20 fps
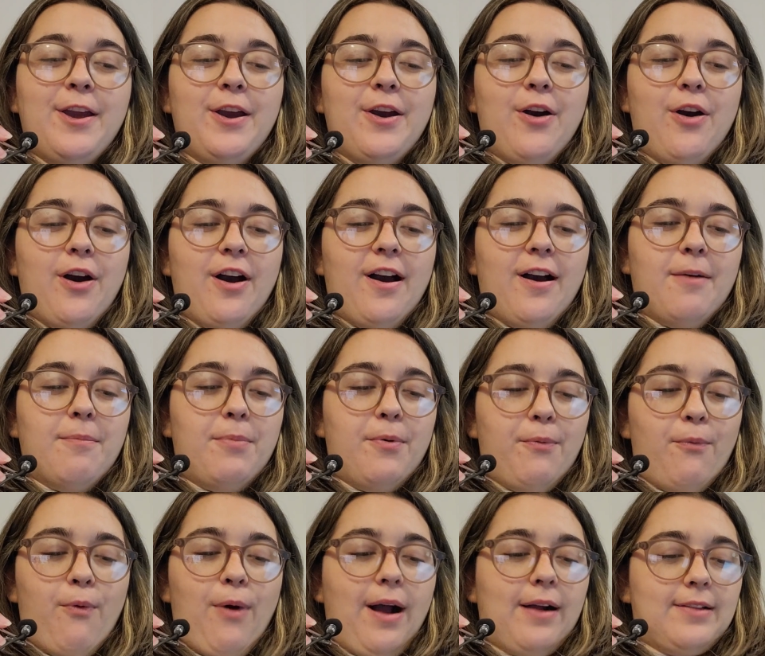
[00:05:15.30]

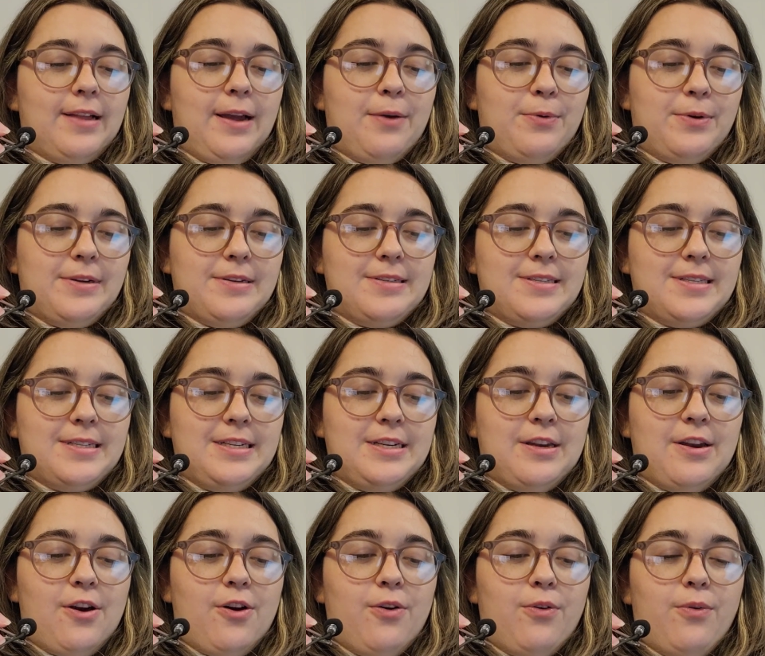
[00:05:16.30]
but while I was,
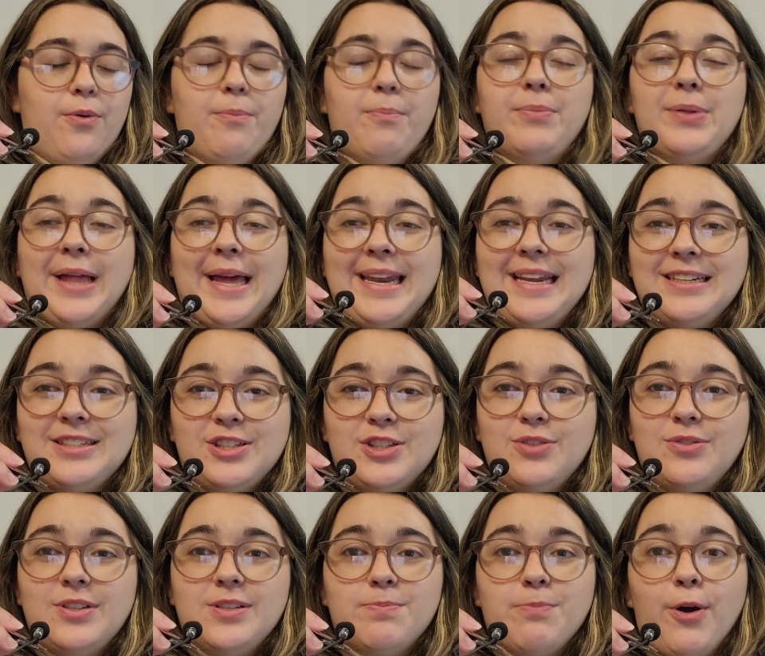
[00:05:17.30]
planning to
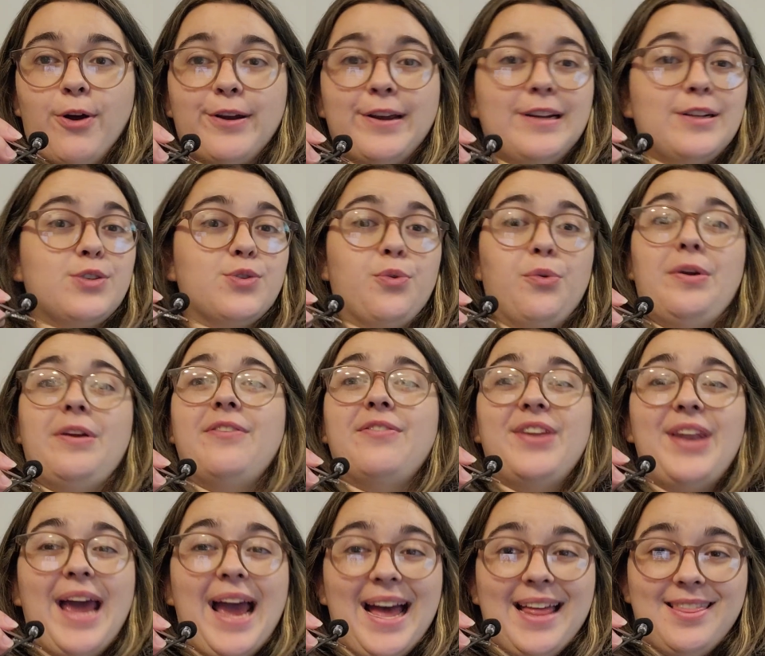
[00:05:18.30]
do these markets or
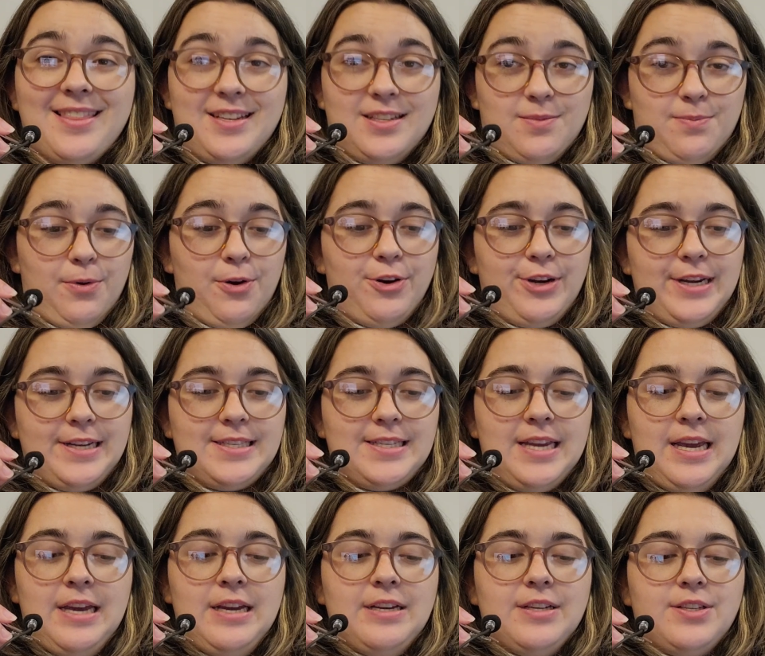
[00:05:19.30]
even at these markets.
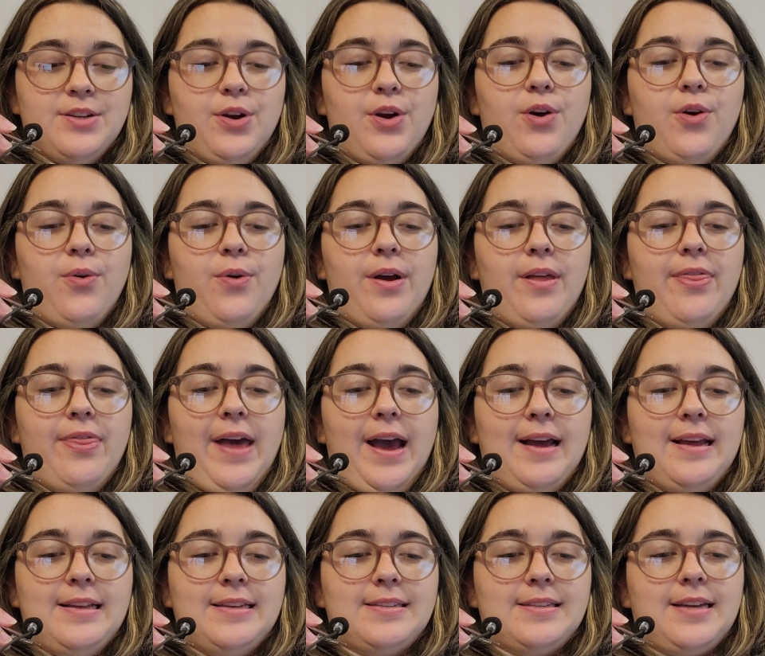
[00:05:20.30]
So
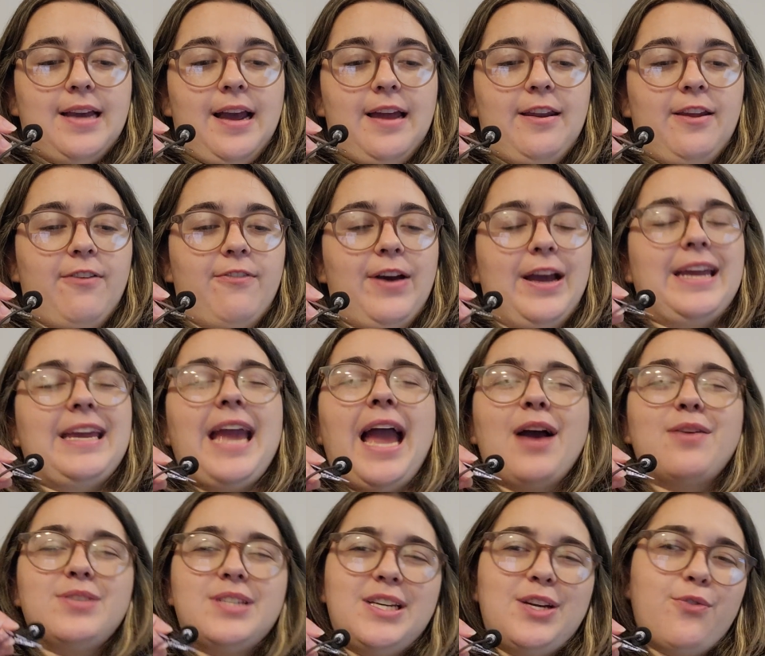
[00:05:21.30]
that is kind of
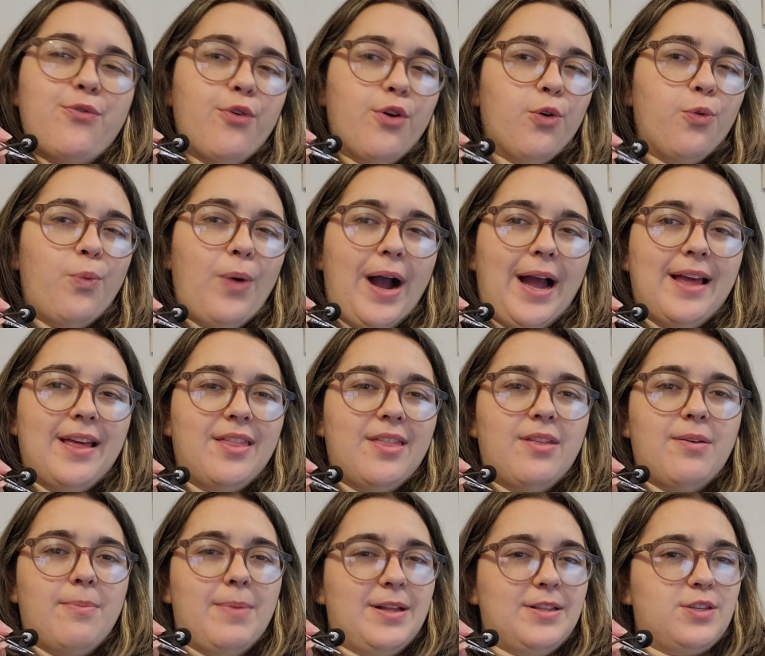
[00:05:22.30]
accounting for why
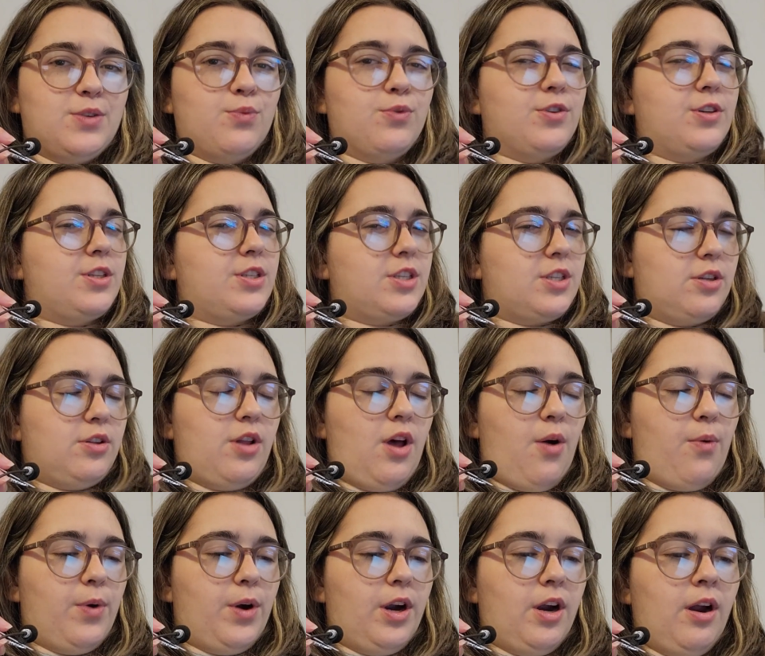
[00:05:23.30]
the months were
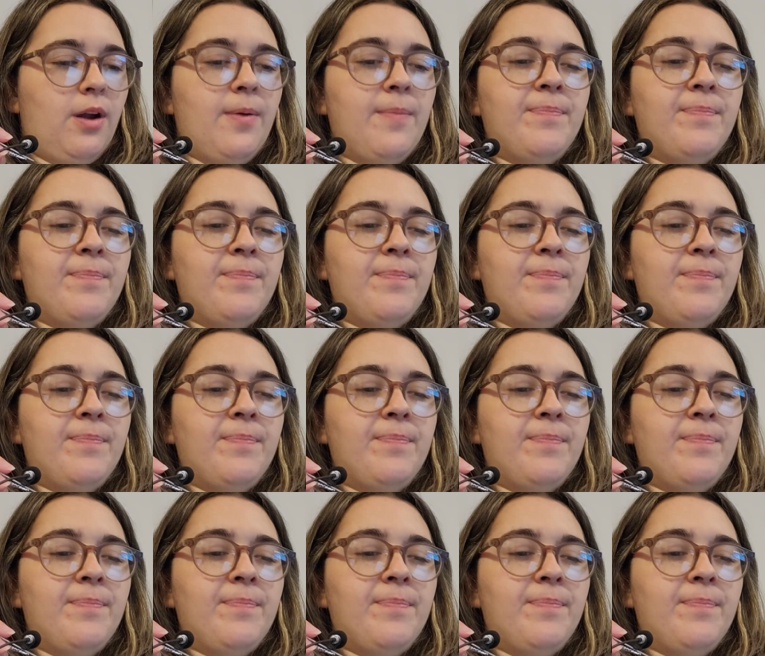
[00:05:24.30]
slower.